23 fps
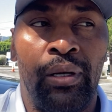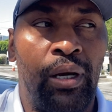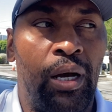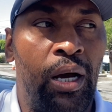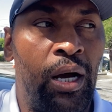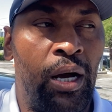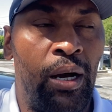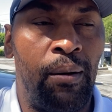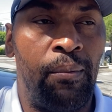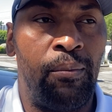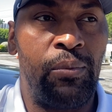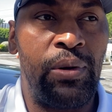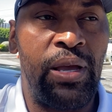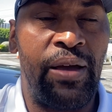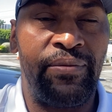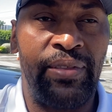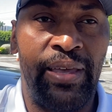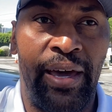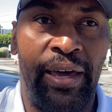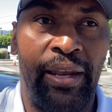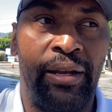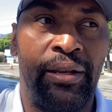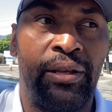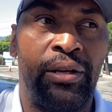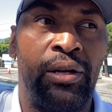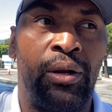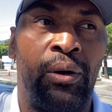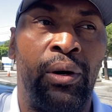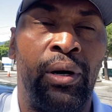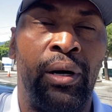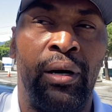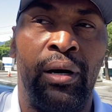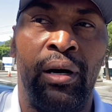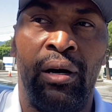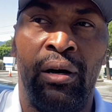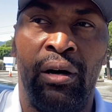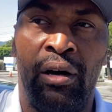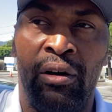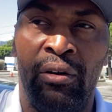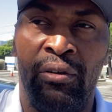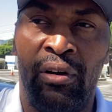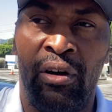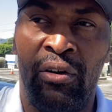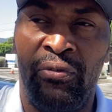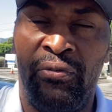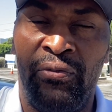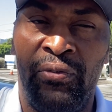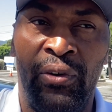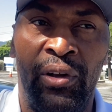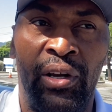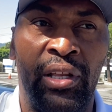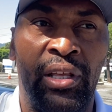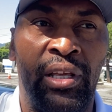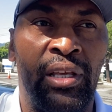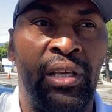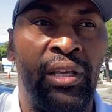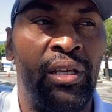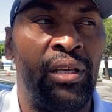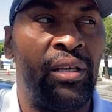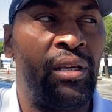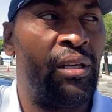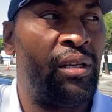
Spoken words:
We have not had a fully